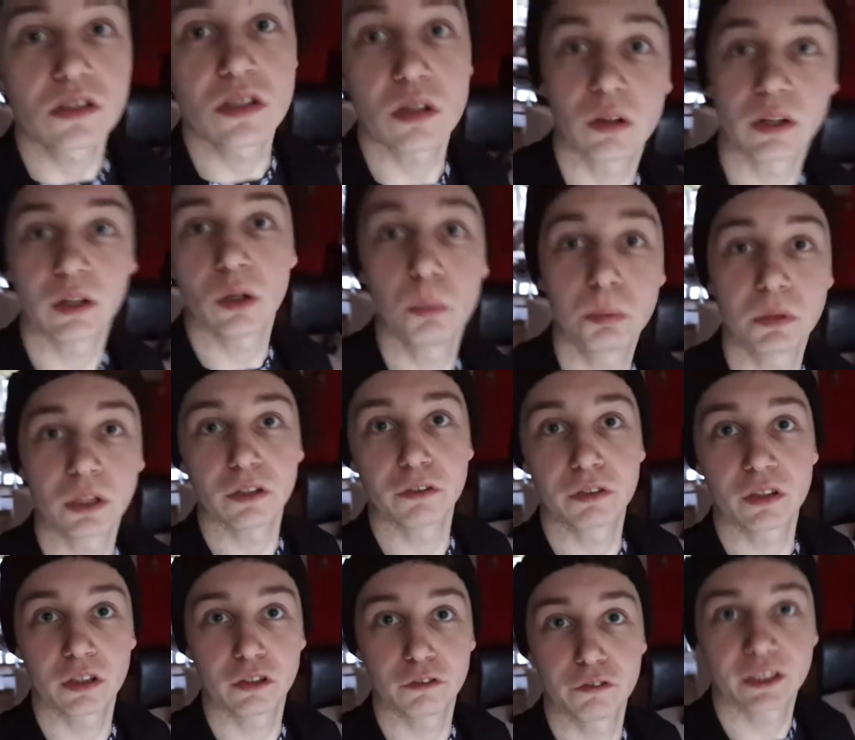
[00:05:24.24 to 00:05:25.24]
So I hope that
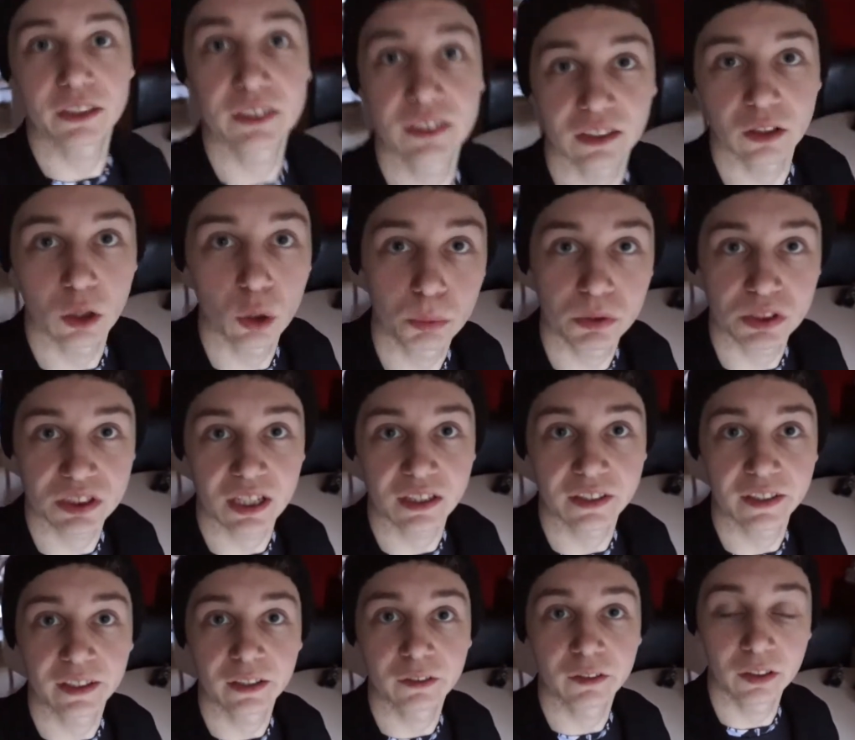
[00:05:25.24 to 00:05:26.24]
I've kind of fixed it. I hope you
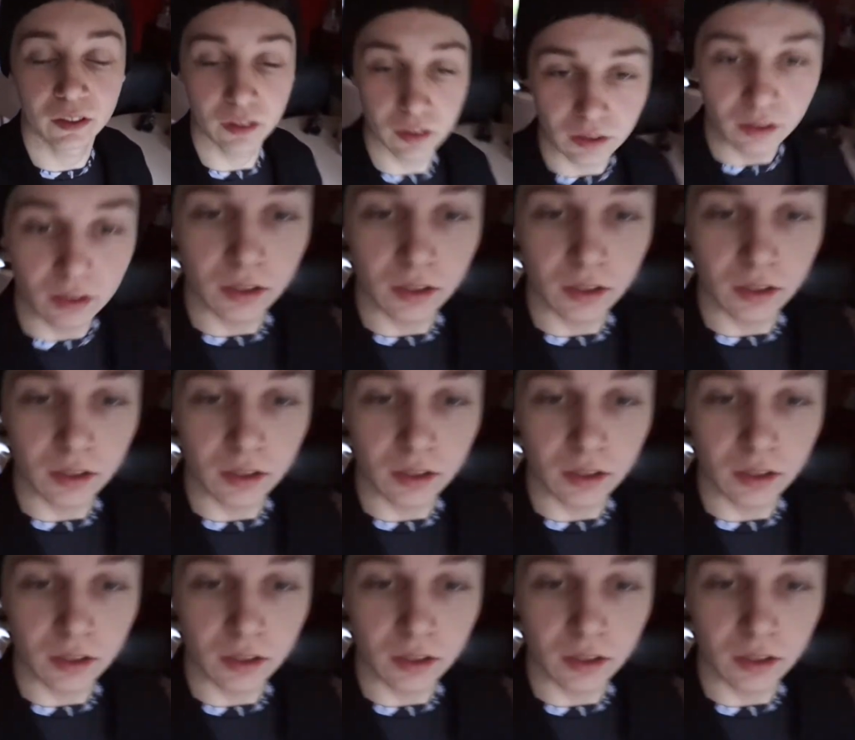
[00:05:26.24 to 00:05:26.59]
can hear it.